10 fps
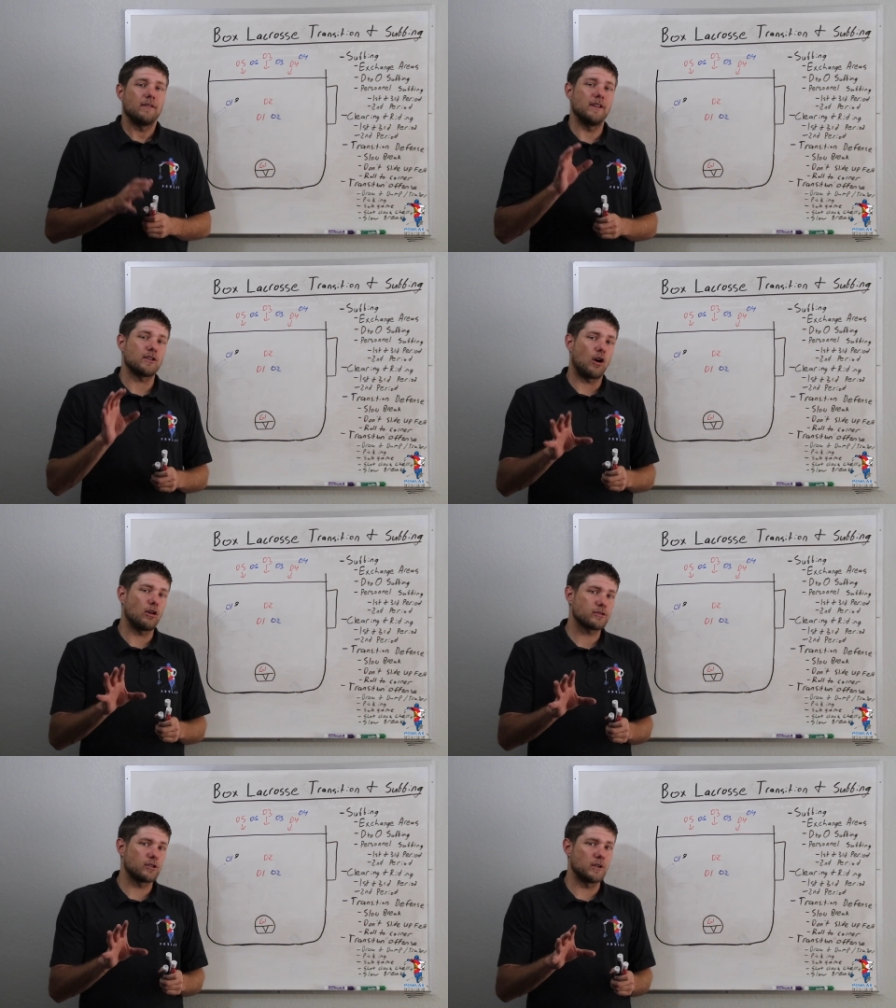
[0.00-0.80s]
This
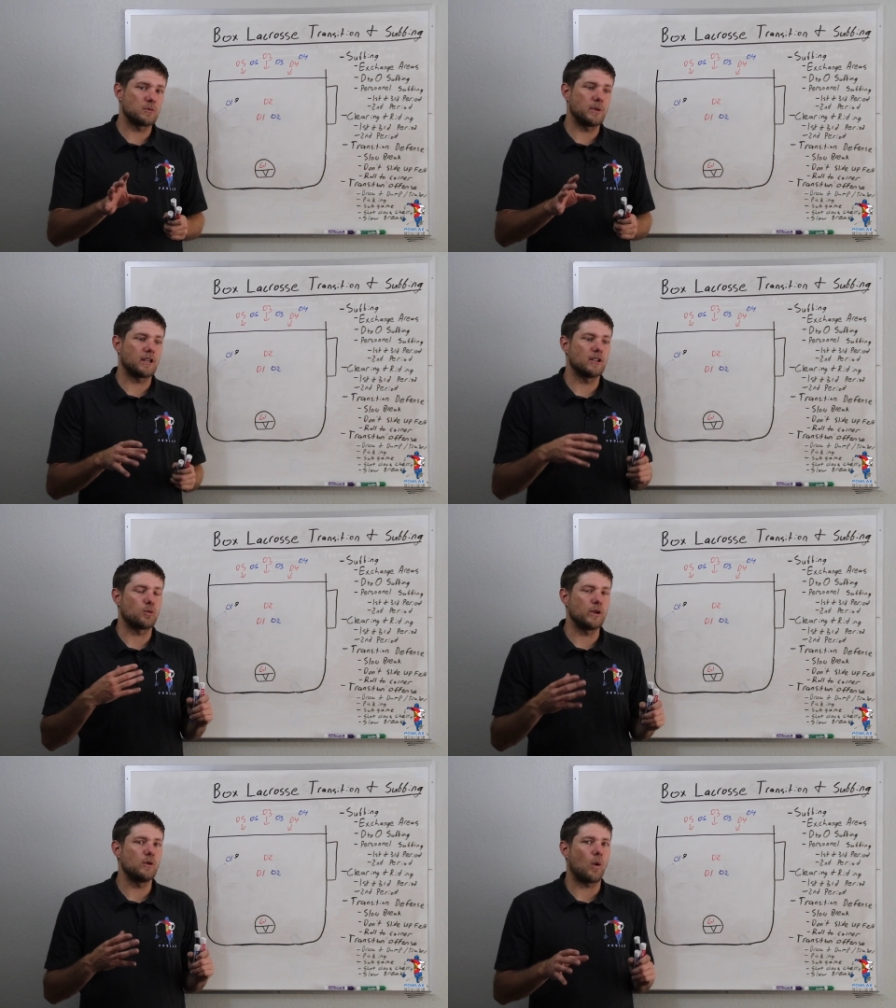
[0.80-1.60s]
also is because
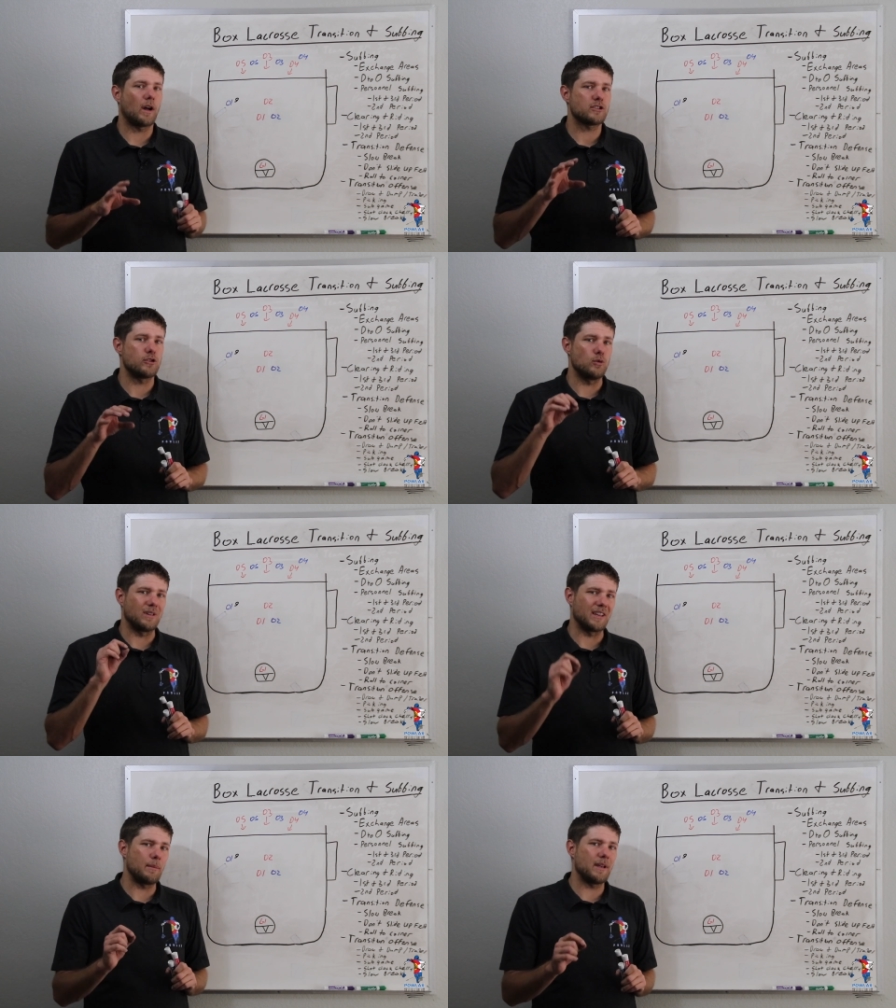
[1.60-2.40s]
we want to
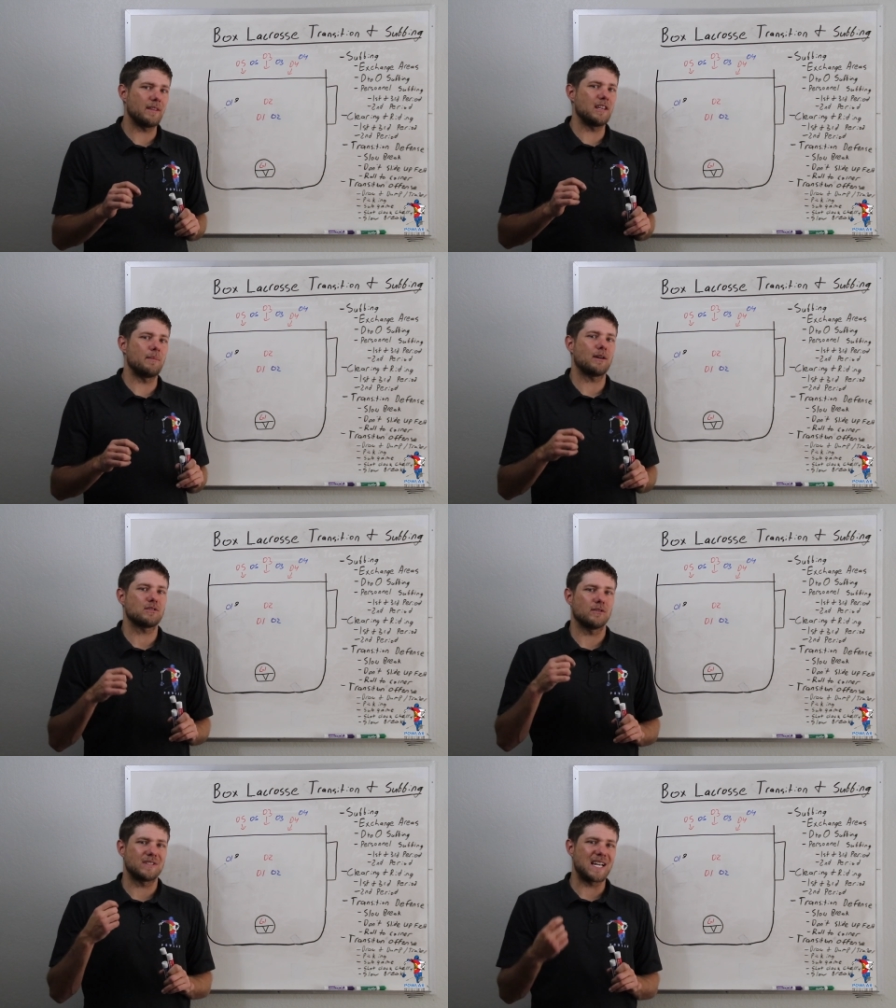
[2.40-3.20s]
limit the
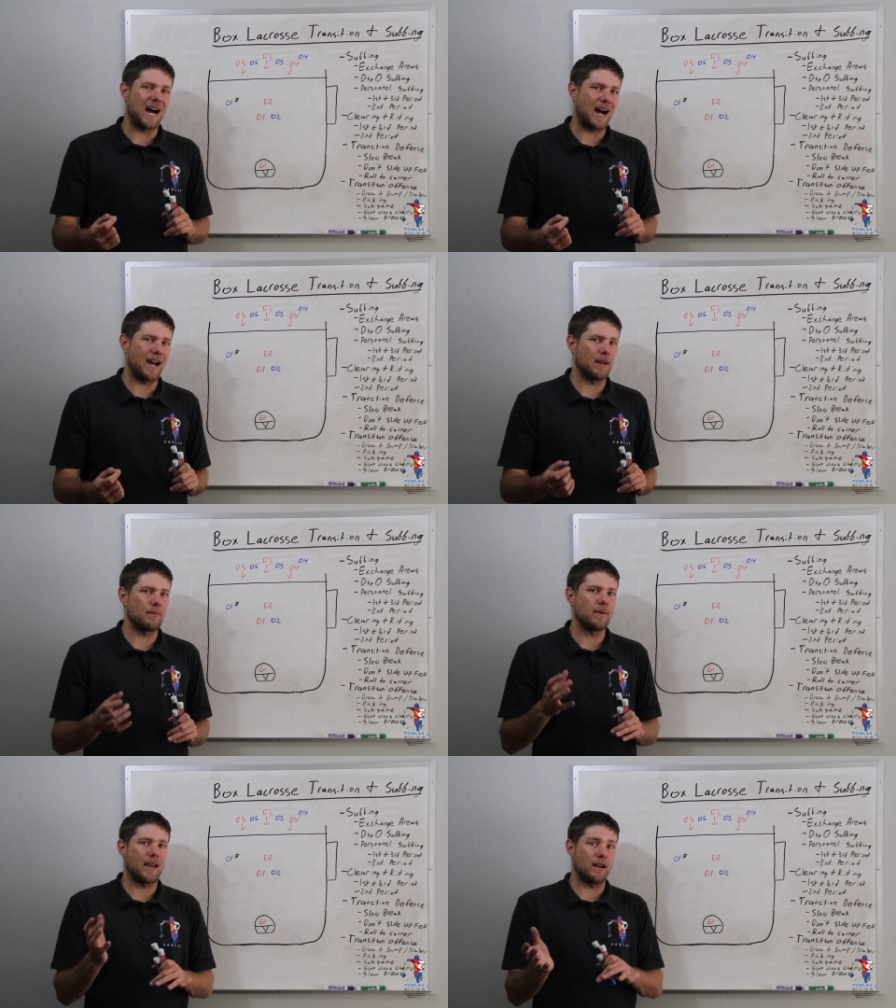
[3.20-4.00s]
amount of
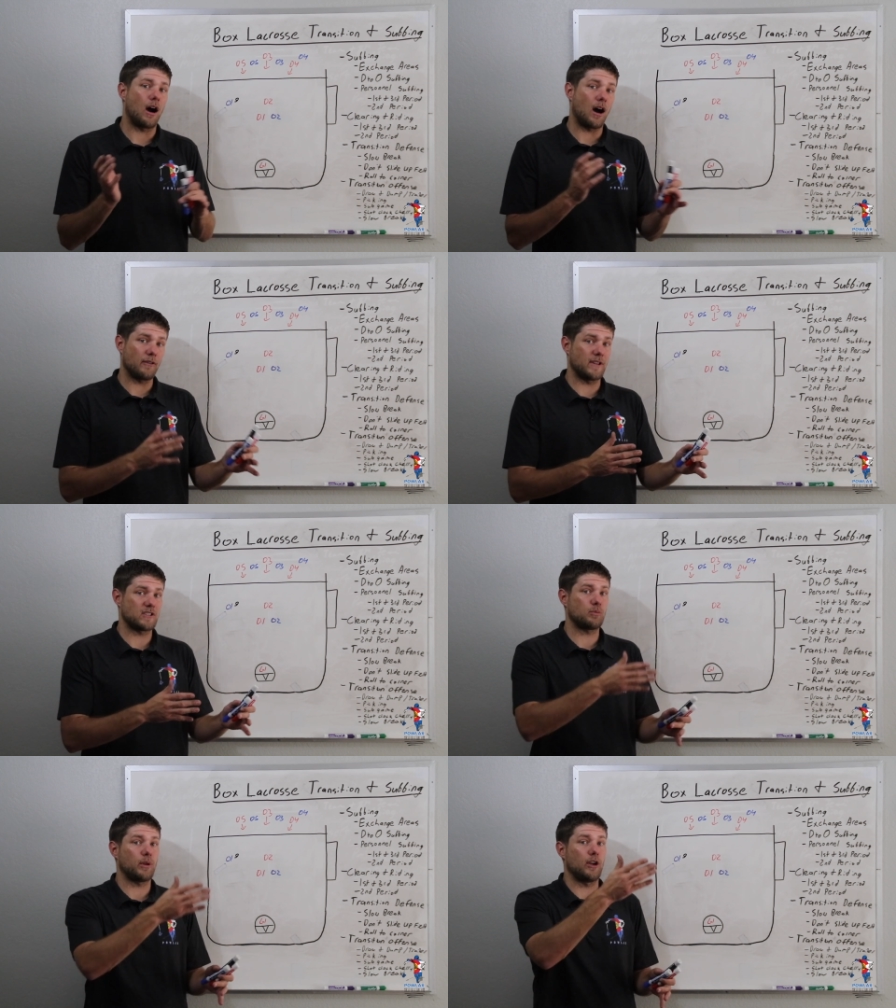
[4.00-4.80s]
time an
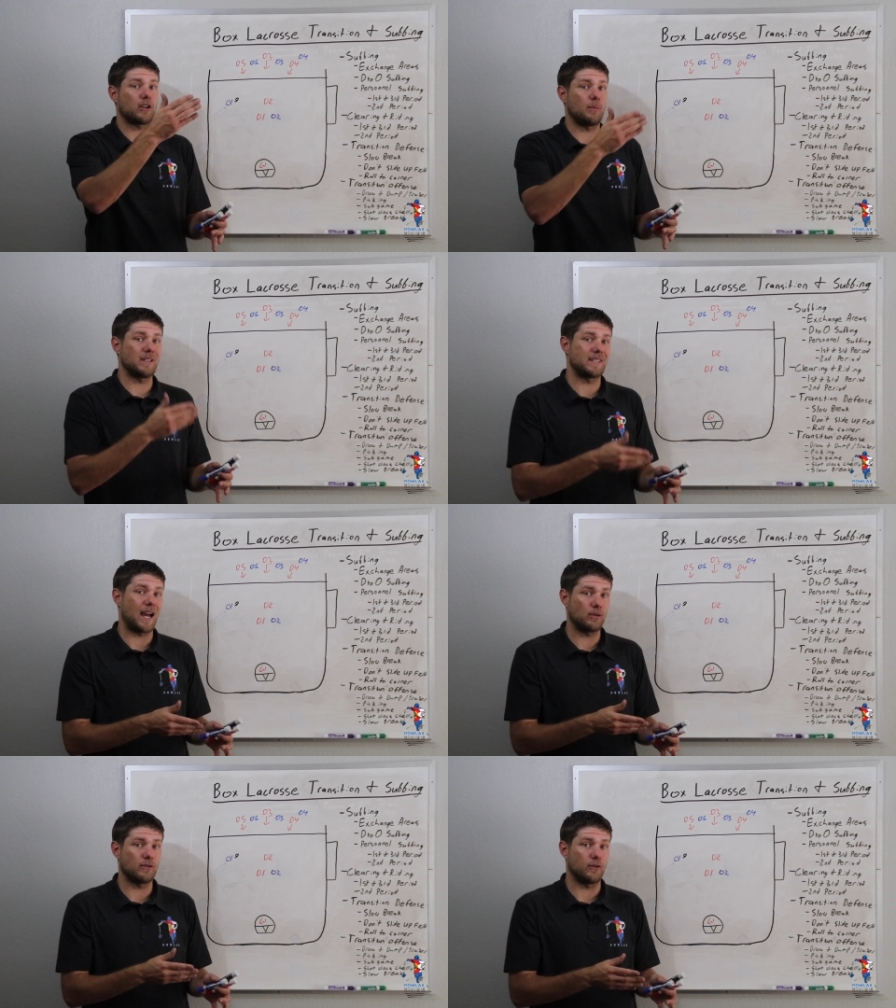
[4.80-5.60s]
offensive player coming
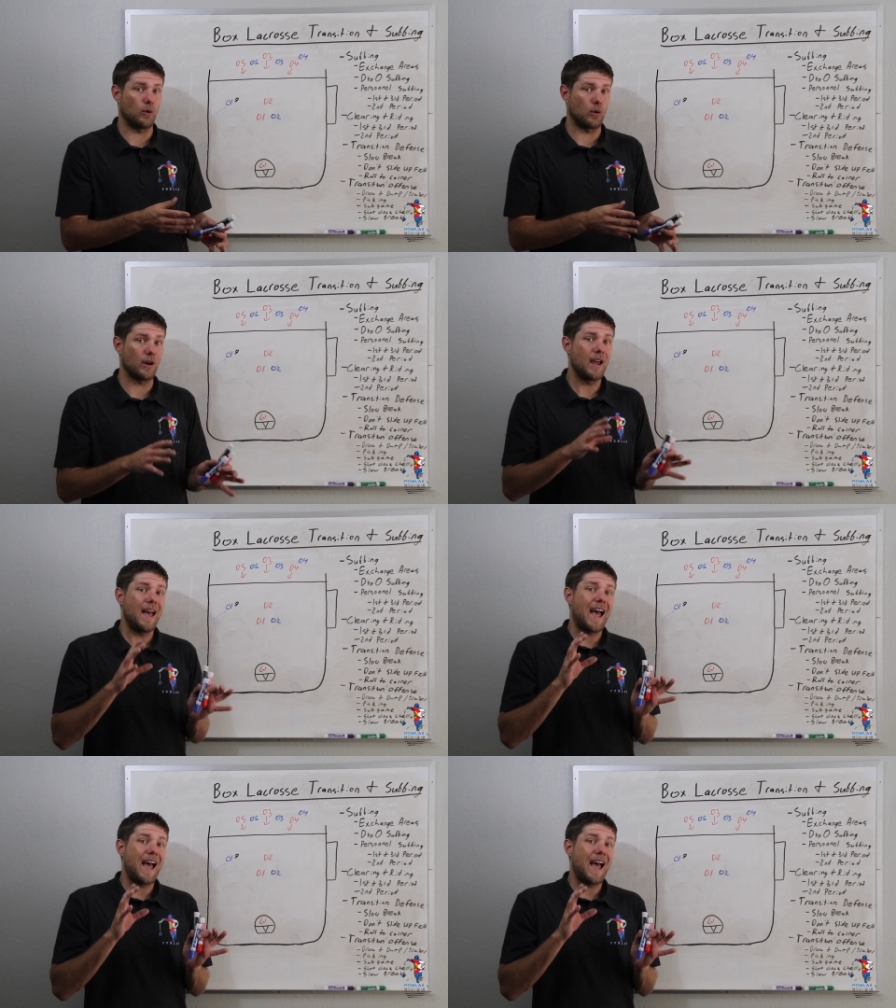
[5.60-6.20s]
down the floor